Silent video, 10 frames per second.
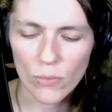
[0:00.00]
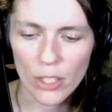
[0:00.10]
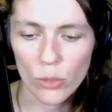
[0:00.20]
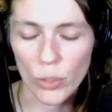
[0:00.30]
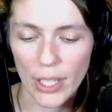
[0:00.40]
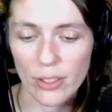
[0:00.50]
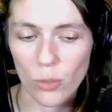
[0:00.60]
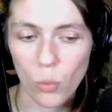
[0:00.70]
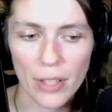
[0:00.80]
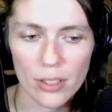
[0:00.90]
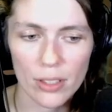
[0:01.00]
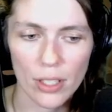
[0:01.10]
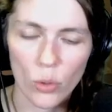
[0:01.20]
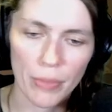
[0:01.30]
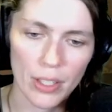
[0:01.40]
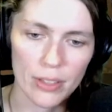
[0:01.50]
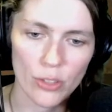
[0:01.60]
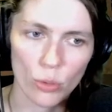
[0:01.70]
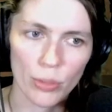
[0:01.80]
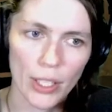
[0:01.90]
So we can cast it once, equip the
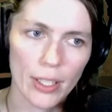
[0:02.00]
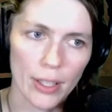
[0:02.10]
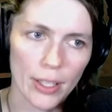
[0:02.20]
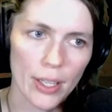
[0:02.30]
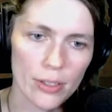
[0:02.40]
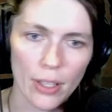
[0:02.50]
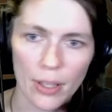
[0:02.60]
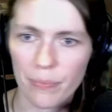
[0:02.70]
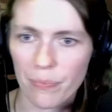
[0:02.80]
Ancestral Blade, and then cast it again.